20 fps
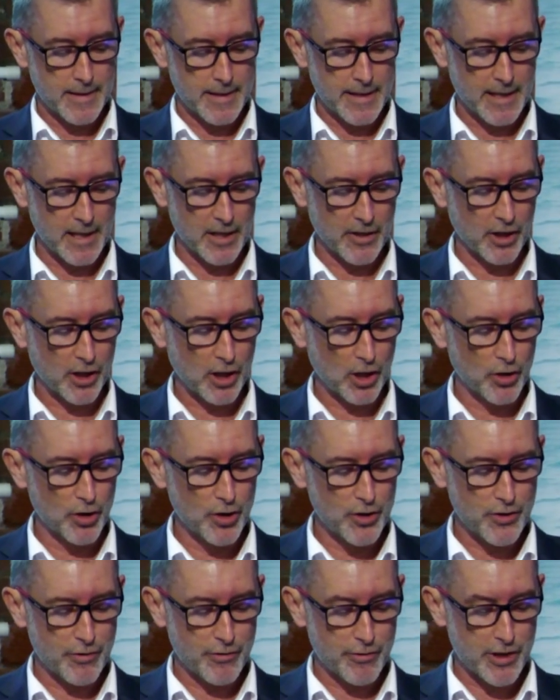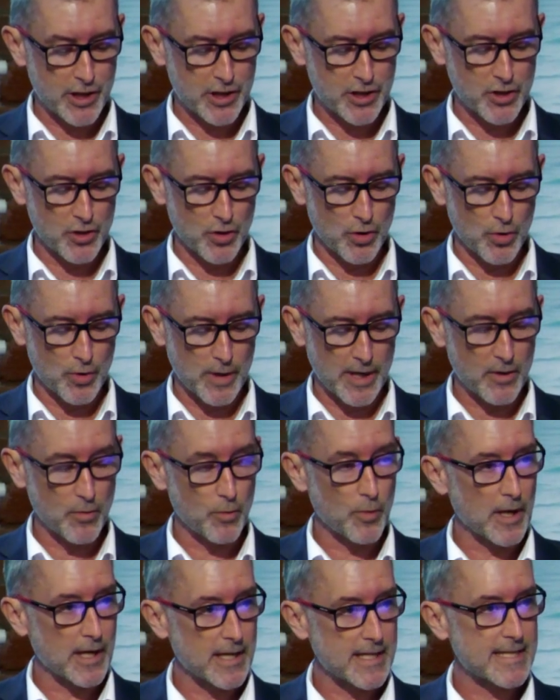It'll include the traditional and
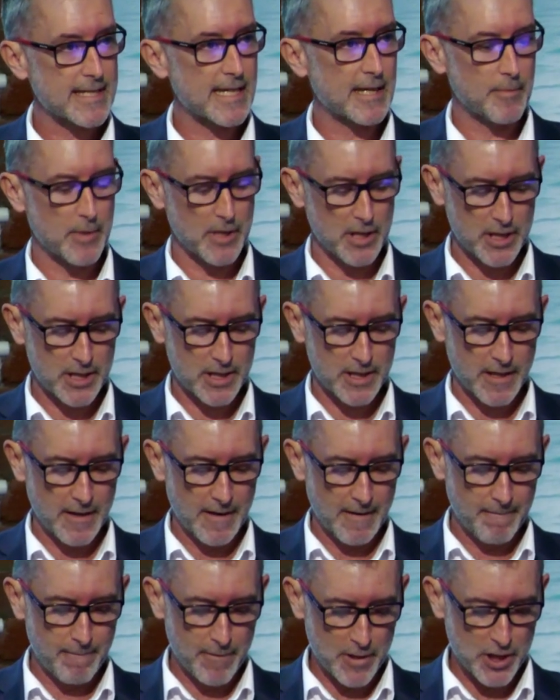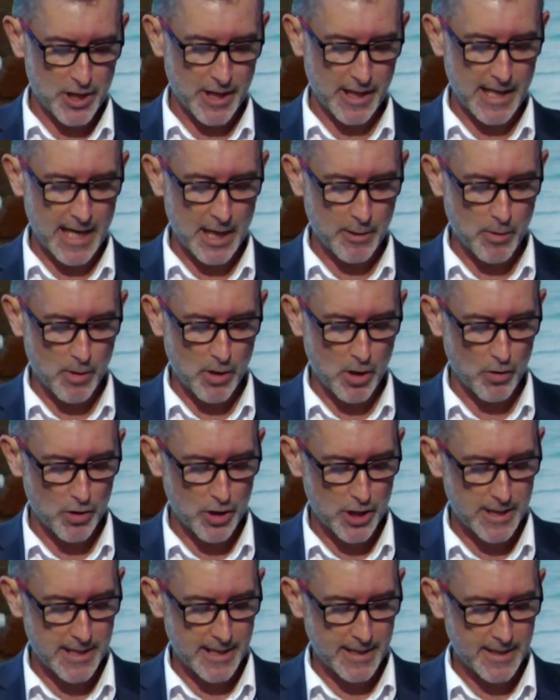well-established fishing and
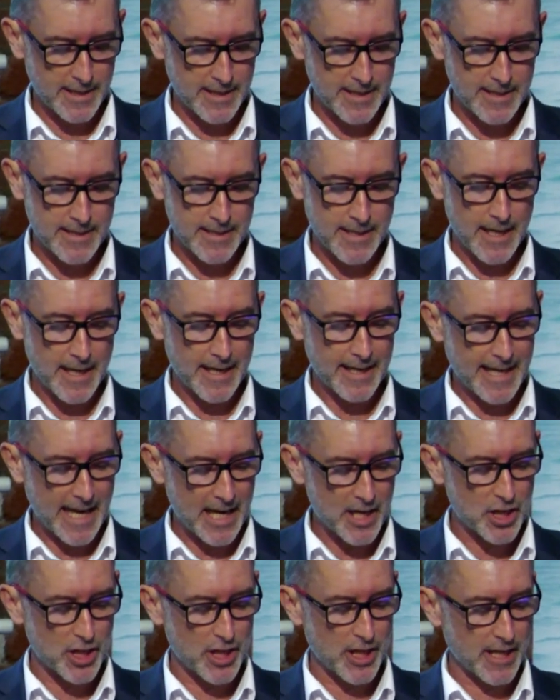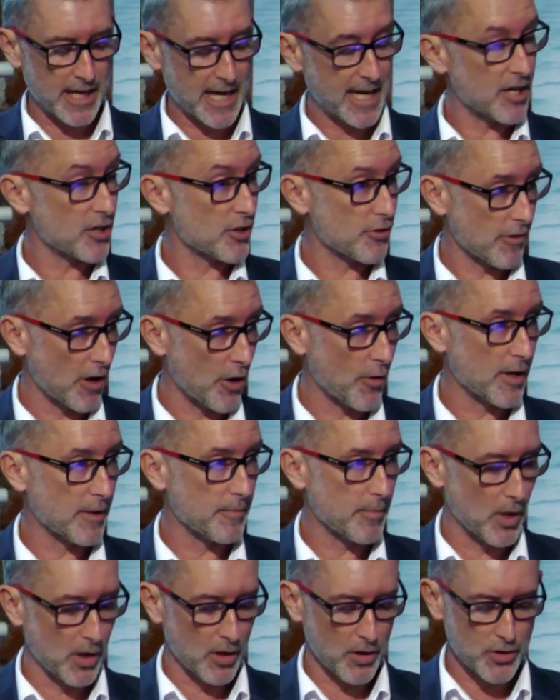aquaculture sectors, catching and growing
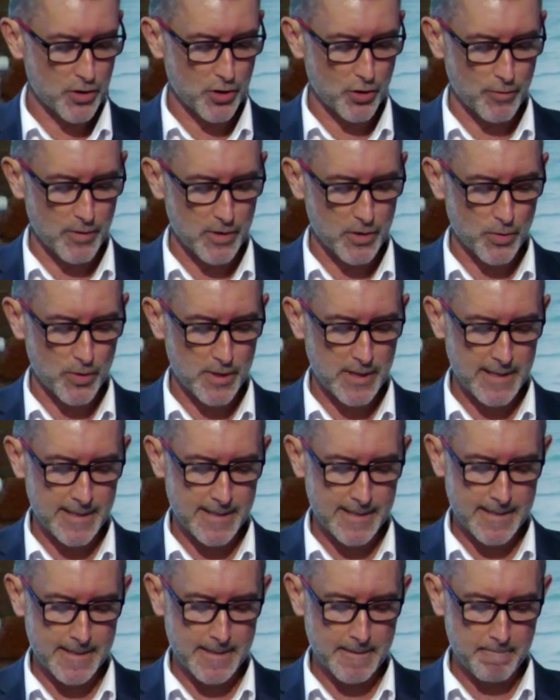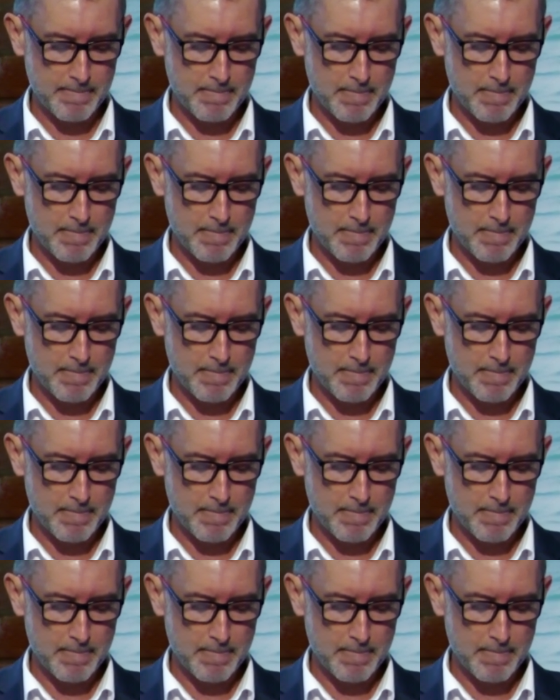biological resources,